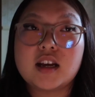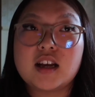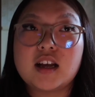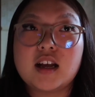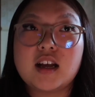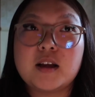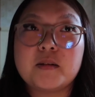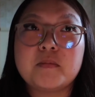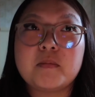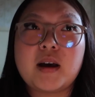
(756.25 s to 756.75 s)

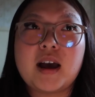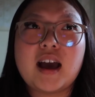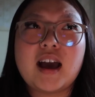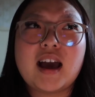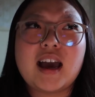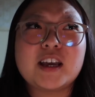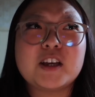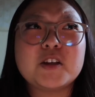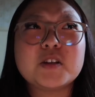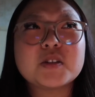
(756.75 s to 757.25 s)

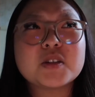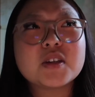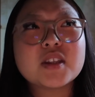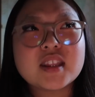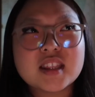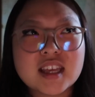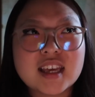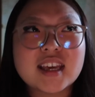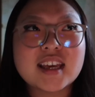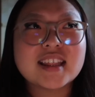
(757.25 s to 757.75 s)
I used to
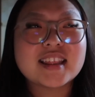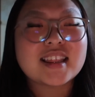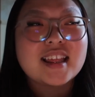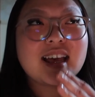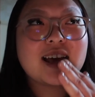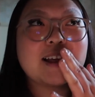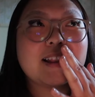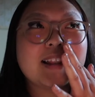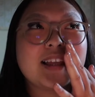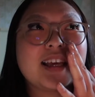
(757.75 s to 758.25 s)
think
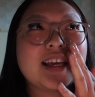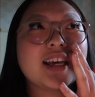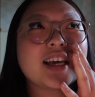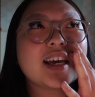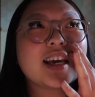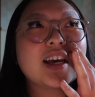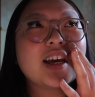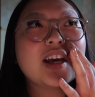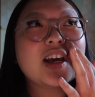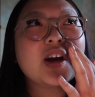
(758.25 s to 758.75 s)
that, like,
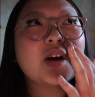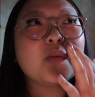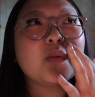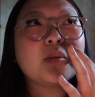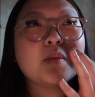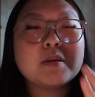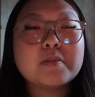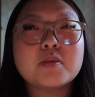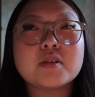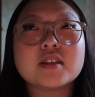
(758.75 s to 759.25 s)
when
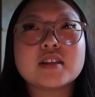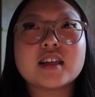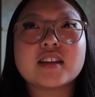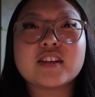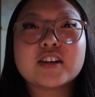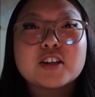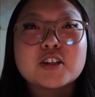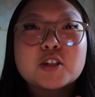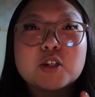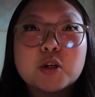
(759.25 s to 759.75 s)
people say
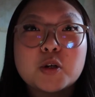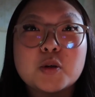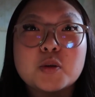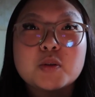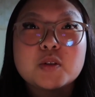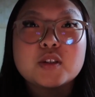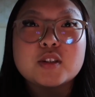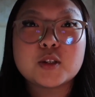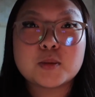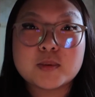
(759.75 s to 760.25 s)
there's no
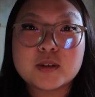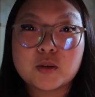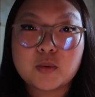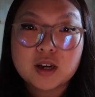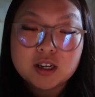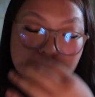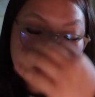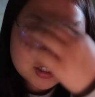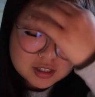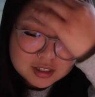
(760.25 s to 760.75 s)
stupid
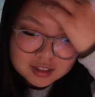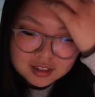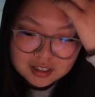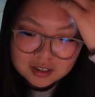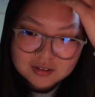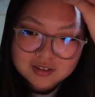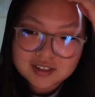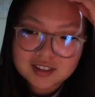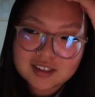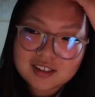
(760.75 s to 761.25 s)
questions, and I
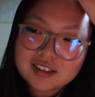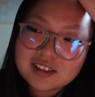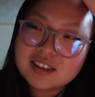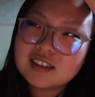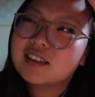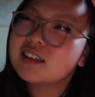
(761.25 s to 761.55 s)
was like,